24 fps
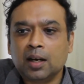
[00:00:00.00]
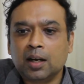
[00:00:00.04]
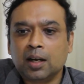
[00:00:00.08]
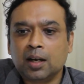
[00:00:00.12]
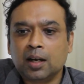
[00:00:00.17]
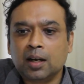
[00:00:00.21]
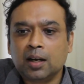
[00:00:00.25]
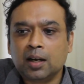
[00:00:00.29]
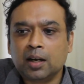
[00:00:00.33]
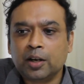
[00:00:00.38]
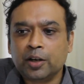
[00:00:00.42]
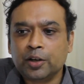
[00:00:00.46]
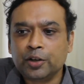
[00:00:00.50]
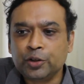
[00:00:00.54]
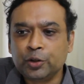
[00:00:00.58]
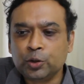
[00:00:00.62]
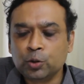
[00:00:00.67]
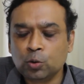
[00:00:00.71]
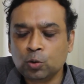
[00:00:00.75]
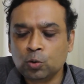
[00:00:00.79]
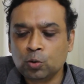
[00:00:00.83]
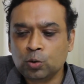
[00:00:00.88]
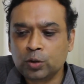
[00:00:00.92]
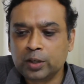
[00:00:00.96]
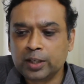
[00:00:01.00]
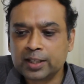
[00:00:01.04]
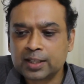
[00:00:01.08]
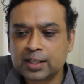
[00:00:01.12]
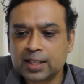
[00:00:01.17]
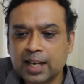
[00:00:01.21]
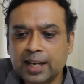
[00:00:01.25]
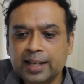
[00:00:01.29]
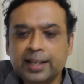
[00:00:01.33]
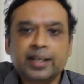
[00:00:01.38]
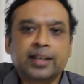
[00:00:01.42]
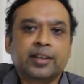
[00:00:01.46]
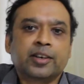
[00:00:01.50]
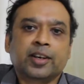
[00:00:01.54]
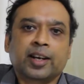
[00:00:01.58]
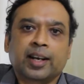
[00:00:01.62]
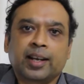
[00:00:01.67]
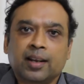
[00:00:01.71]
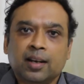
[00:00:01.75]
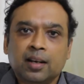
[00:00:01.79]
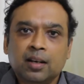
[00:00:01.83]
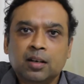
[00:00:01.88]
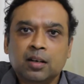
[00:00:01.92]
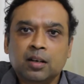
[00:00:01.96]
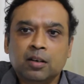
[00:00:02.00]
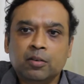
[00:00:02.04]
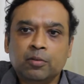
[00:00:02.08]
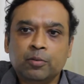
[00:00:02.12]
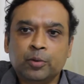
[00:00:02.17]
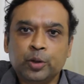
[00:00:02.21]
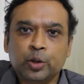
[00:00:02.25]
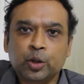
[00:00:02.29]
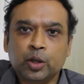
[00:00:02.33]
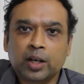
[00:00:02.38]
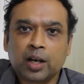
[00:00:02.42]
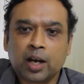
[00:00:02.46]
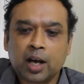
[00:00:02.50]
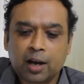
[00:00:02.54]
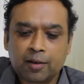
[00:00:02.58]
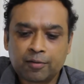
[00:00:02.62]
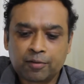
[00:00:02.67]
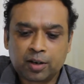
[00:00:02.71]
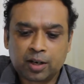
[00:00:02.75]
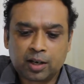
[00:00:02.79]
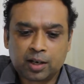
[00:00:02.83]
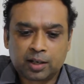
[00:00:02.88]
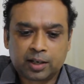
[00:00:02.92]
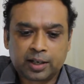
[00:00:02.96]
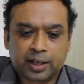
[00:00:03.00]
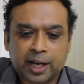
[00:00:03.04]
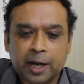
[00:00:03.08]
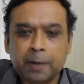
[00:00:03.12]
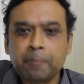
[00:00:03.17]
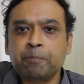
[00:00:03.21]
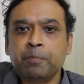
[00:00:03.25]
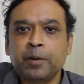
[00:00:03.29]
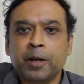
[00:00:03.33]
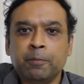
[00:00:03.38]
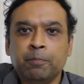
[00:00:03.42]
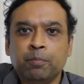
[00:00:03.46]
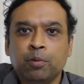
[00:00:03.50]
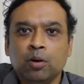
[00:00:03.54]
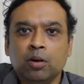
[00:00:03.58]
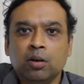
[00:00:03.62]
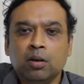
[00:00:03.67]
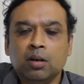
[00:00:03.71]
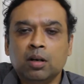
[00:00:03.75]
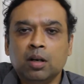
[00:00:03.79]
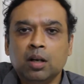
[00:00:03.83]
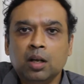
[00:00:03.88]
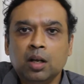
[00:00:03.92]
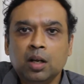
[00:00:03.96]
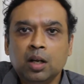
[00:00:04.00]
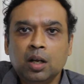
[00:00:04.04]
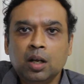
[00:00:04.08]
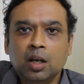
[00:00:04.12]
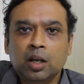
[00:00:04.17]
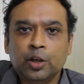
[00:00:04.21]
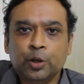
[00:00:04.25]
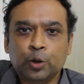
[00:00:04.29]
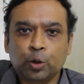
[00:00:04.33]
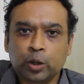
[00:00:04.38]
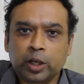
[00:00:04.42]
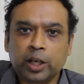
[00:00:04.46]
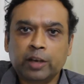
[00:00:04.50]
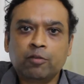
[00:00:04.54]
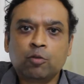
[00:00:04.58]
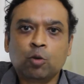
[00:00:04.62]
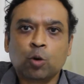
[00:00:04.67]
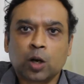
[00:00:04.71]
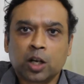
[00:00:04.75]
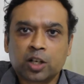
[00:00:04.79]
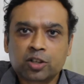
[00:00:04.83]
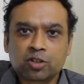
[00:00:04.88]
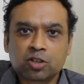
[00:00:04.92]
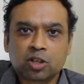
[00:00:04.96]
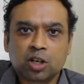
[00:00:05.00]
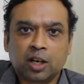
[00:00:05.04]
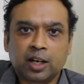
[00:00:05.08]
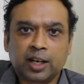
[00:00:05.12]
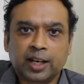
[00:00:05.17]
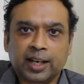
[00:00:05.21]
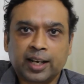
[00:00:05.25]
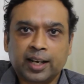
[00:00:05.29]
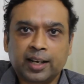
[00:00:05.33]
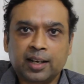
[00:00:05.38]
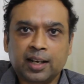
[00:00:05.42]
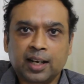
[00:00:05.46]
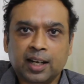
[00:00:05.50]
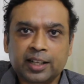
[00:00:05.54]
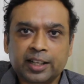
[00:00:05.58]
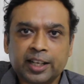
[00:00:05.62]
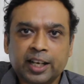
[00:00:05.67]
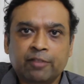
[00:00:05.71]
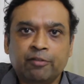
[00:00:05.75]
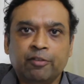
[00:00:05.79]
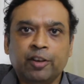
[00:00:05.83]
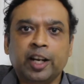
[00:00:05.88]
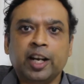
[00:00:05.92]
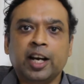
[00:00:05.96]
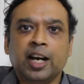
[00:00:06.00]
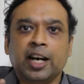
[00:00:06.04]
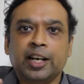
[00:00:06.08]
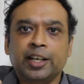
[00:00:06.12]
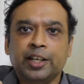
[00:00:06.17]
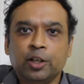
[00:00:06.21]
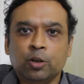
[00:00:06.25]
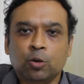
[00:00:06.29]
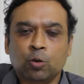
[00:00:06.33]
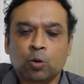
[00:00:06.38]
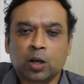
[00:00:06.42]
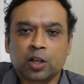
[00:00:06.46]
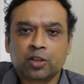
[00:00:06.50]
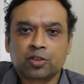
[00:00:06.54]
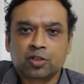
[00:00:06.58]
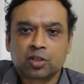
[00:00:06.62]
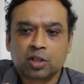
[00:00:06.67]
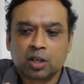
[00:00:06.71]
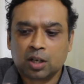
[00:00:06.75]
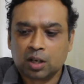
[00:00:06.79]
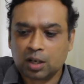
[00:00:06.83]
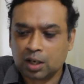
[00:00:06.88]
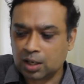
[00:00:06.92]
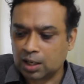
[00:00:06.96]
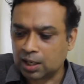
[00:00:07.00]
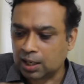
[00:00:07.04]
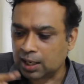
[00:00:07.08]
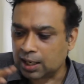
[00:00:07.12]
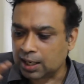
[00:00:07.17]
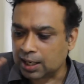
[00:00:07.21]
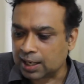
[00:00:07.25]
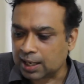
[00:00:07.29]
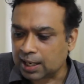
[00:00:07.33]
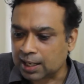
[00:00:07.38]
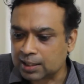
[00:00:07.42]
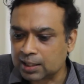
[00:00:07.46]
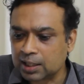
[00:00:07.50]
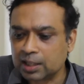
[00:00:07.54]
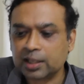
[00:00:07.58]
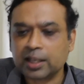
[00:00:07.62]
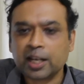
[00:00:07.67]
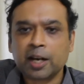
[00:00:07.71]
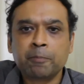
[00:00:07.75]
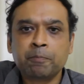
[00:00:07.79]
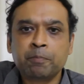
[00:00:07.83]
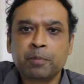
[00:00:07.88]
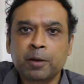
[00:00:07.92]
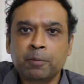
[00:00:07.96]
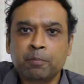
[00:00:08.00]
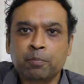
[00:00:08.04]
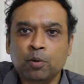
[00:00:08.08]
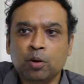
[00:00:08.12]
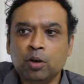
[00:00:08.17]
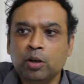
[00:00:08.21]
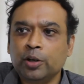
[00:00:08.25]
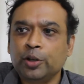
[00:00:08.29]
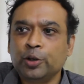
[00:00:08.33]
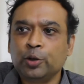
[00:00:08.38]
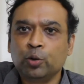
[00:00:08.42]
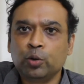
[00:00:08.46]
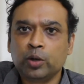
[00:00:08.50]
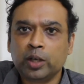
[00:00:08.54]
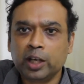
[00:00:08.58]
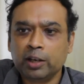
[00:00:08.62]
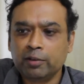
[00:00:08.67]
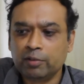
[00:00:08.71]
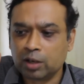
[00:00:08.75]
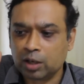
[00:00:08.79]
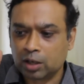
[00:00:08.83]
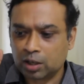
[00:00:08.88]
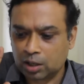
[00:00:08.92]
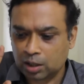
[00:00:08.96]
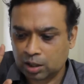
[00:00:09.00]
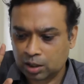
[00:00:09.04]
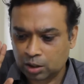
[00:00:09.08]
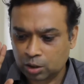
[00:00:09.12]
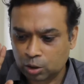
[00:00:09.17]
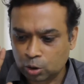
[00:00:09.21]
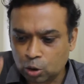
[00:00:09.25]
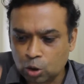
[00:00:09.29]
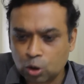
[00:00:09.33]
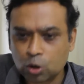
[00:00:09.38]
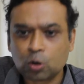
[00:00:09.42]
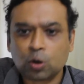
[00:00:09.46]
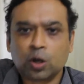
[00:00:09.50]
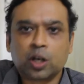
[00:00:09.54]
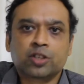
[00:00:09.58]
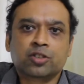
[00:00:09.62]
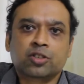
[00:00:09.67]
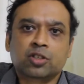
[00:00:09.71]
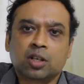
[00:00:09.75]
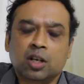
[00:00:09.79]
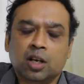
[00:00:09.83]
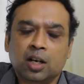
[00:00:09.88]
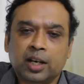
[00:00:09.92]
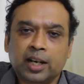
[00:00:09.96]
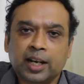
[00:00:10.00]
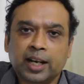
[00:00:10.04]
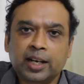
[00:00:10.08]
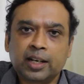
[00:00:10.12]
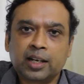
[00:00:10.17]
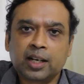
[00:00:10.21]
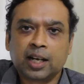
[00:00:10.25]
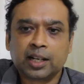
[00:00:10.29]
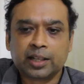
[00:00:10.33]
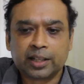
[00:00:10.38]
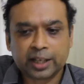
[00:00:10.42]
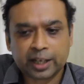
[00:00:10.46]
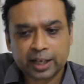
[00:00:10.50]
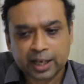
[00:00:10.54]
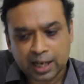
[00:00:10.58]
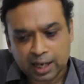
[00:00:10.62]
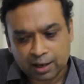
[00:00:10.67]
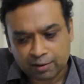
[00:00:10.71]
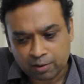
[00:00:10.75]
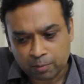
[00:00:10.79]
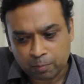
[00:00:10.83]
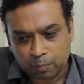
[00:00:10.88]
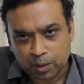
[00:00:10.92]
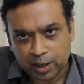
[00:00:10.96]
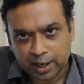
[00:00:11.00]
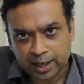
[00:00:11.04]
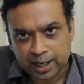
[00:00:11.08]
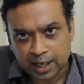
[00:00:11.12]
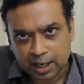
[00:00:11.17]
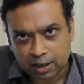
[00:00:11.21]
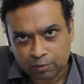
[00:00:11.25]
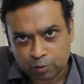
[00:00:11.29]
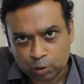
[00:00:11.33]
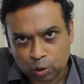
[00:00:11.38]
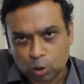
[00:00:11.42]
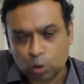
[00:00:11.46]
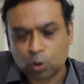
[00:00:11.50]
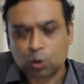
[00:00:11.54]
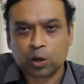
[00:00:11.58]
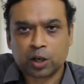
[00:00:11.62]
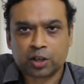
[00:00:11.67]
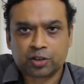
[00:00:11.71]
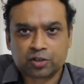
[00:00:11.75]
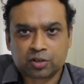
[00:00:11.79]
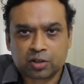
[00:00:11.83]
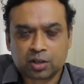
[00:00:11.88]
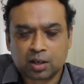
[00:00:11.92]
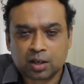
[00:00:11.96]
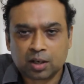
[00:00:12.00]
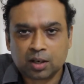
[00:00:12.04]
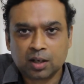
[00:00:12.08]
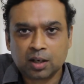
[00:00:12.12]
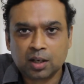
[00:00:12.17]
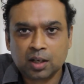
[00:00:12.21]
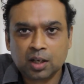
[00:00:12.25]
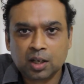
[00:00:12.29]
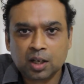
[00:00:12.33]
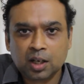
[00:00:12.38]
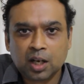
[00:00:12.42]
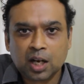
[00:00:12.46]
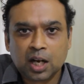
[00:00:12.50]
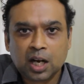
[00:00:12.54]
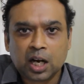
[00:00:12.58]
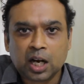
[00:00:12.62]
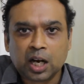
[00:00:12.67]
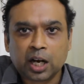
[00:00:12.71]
You design a trial. You have 10 people, you give cholesterol diet and they are very high in cholesterol. And other 10 people, you give a low cholesterol diet and they have a blood have low cholesterol.